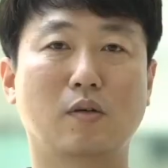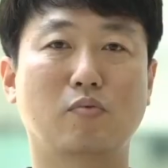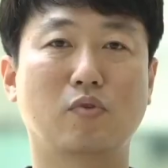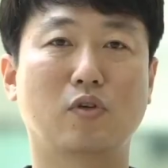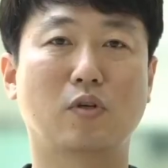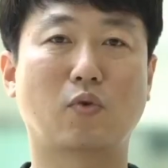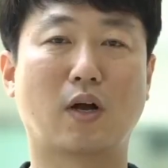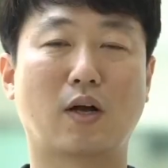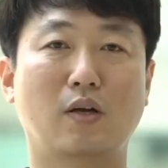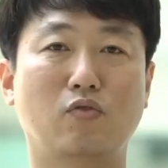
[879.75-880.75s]
better
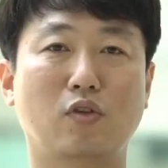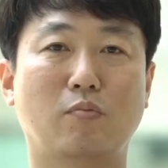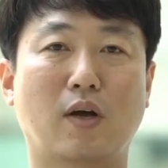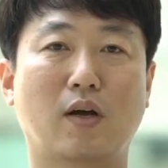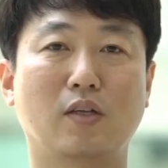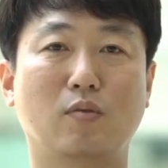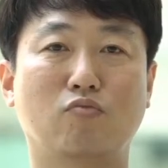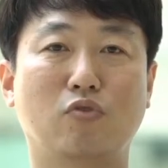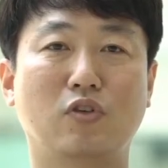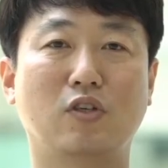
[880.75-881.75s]
visibility in front of the
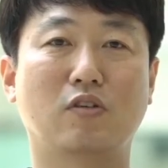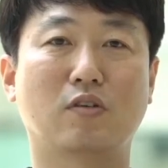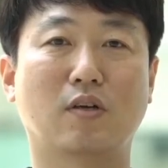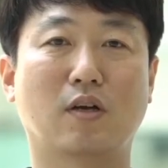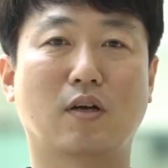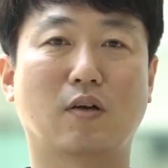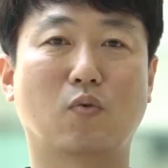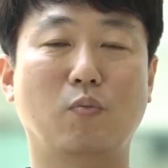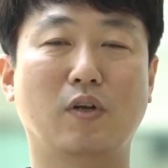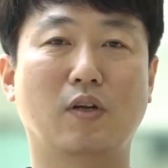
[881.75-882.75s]
wheel loader bucket.
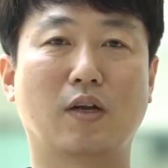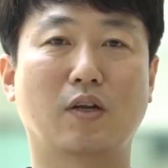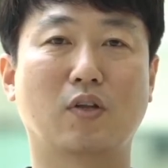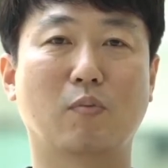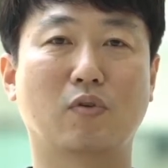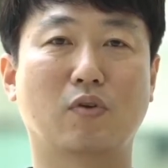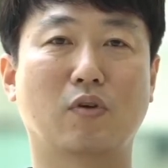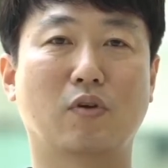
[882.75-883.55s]
So we started by